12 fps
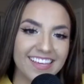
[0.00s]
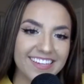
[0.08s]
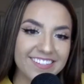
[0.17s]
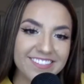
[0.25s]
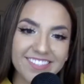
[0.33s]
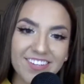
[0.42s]

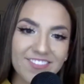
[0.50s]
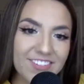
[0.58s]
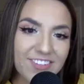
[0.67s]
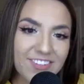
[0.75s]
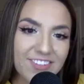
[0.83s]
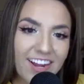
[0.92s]
so much for
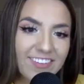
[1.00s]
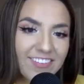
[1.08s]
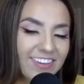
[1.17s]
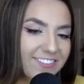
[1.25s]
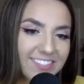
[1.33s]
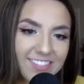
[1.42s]
having me. It was
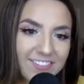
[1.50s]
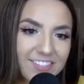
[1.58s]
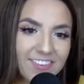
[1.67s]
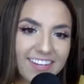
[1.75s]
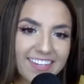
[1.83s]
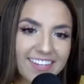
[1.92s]
so much
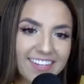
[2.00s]
fun.